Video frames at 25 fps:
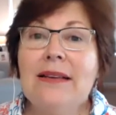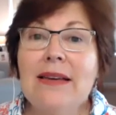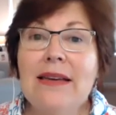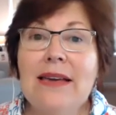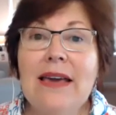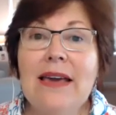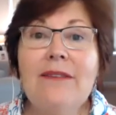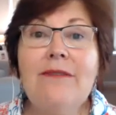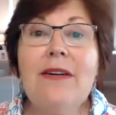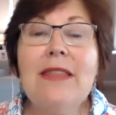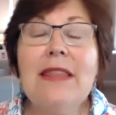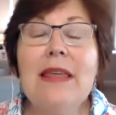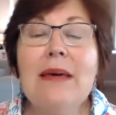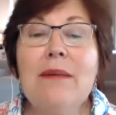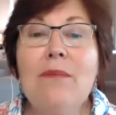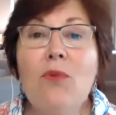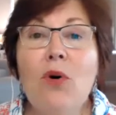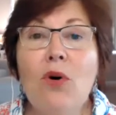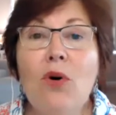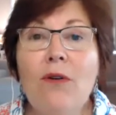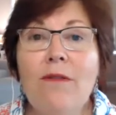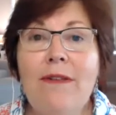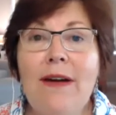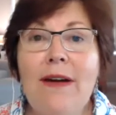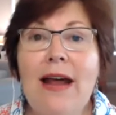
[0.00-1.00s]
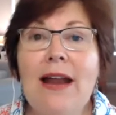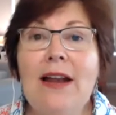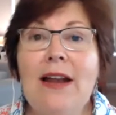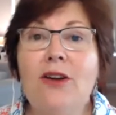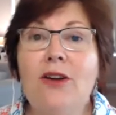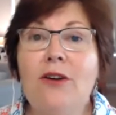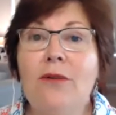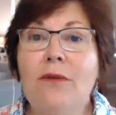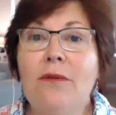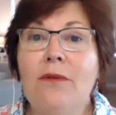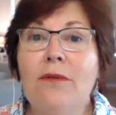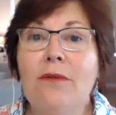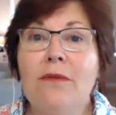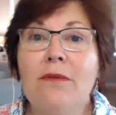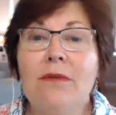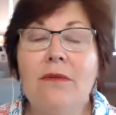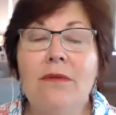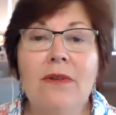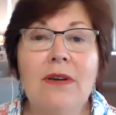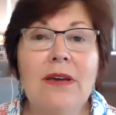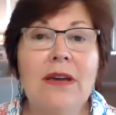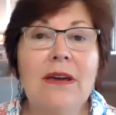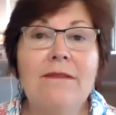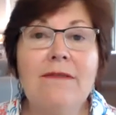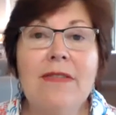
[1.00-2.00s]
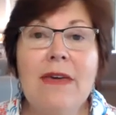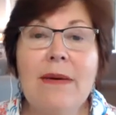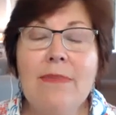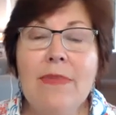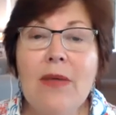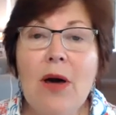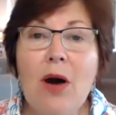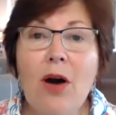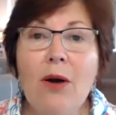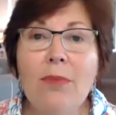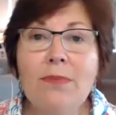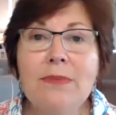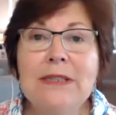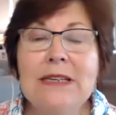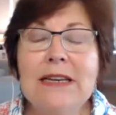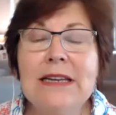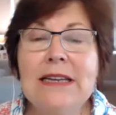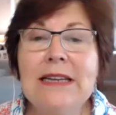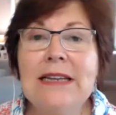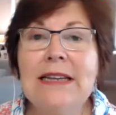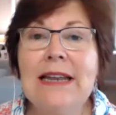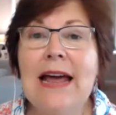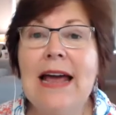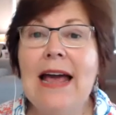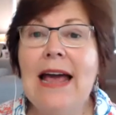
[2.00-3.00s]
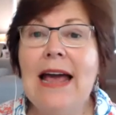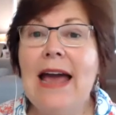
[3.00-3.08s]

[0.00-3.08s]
giving them more value, give them the opt-in,